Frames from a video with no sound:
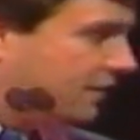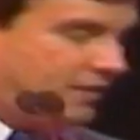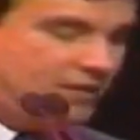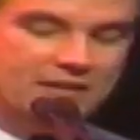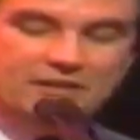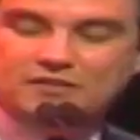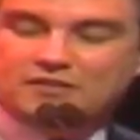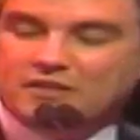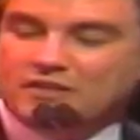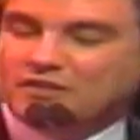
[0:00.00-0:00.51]

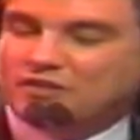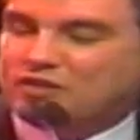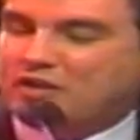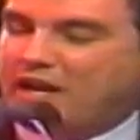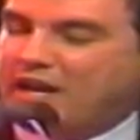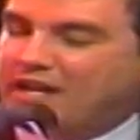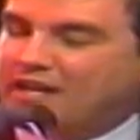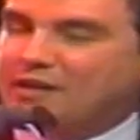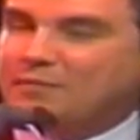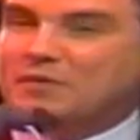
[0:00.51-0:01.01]
Let's see,
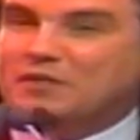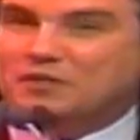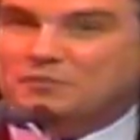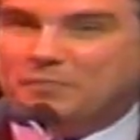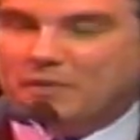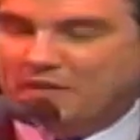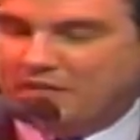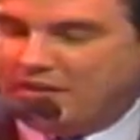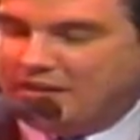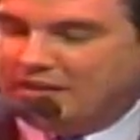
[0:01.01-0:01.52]
Jan, let me
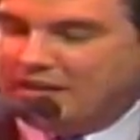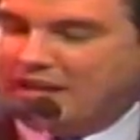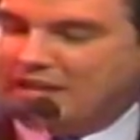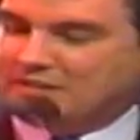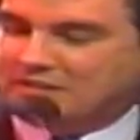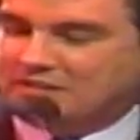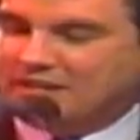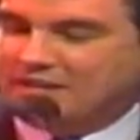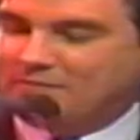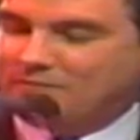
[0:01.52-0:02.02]
spell that
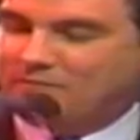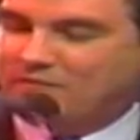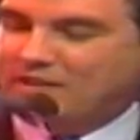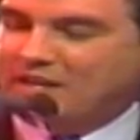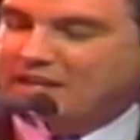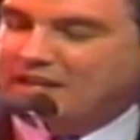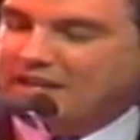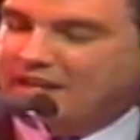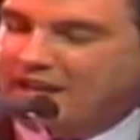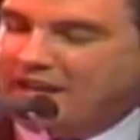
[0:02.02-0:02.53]
last name.
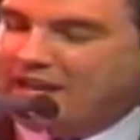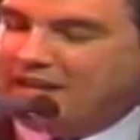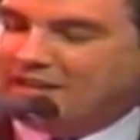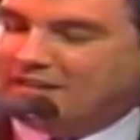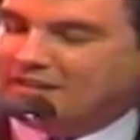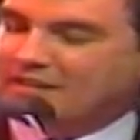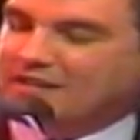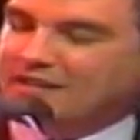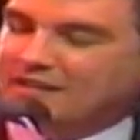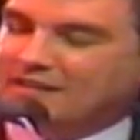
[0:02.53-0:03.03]
B e
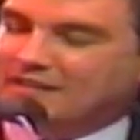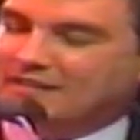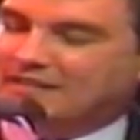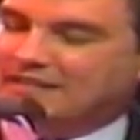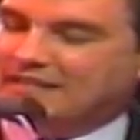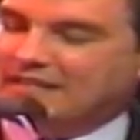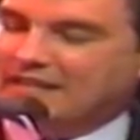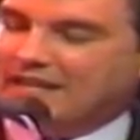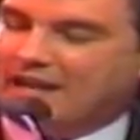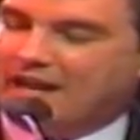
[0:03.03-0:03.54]
n
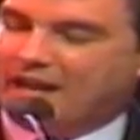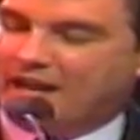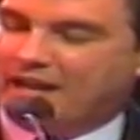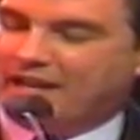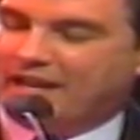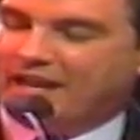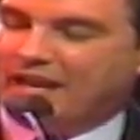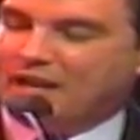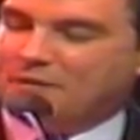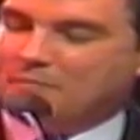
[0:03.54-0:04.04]
t i
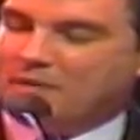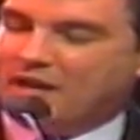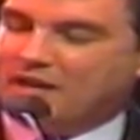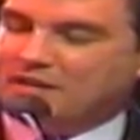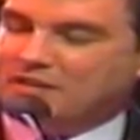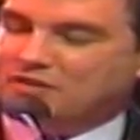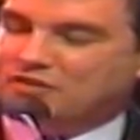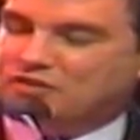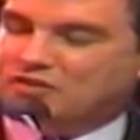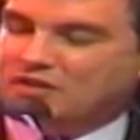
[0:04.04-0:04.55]
m
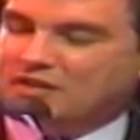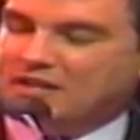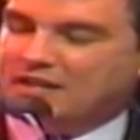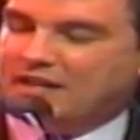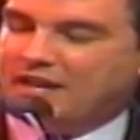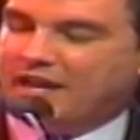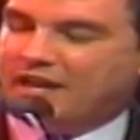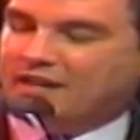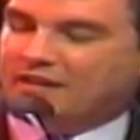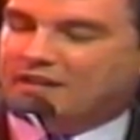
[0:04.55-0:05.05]
i
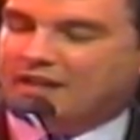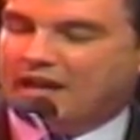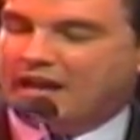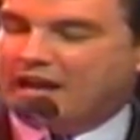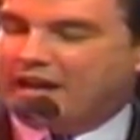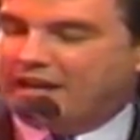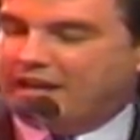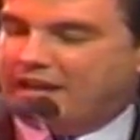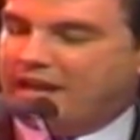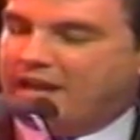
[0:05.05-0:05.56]
g l
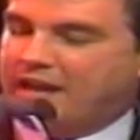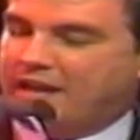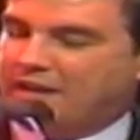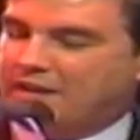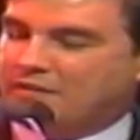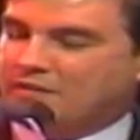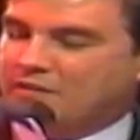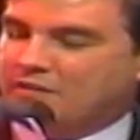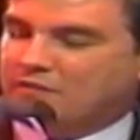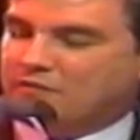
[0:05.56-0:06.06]
i
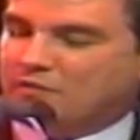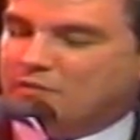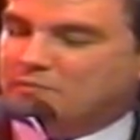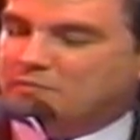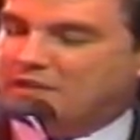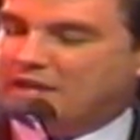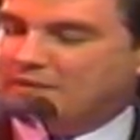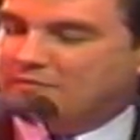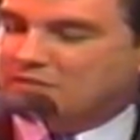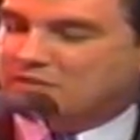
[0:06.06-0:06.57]
a From
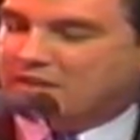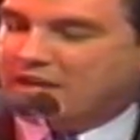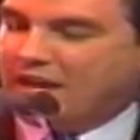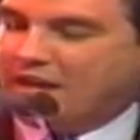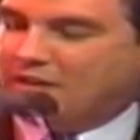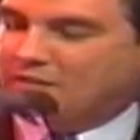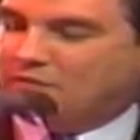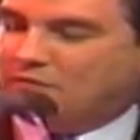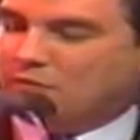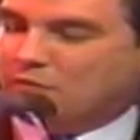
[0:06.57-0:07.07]
Davis,
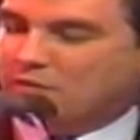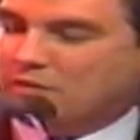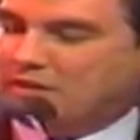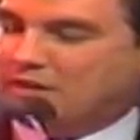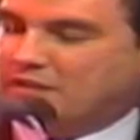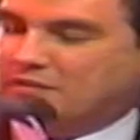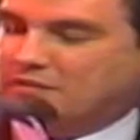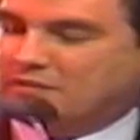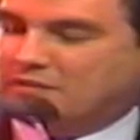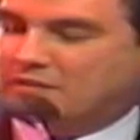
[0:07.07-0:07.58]

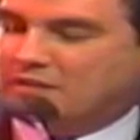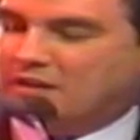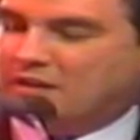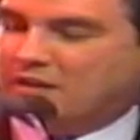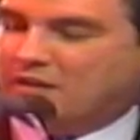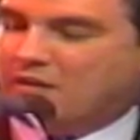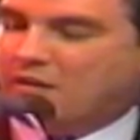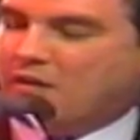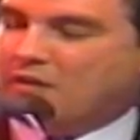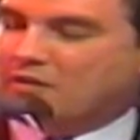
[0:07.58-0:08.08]
California, Doug
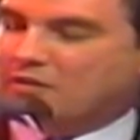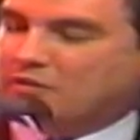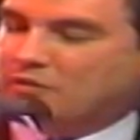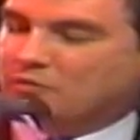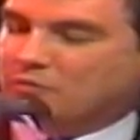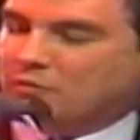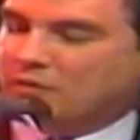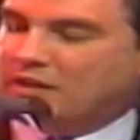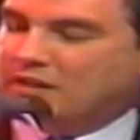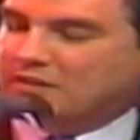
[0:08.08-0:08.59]

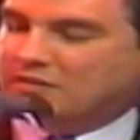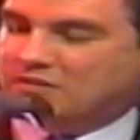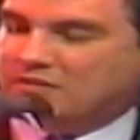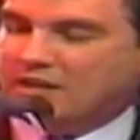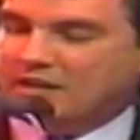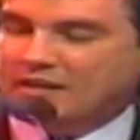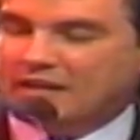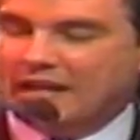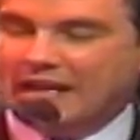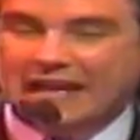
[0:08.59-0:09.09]
Arnold Real
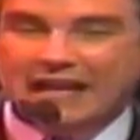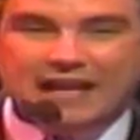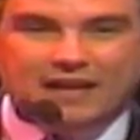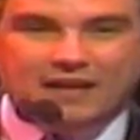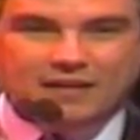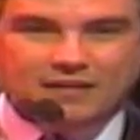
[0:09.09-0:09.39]
Estate, Inc.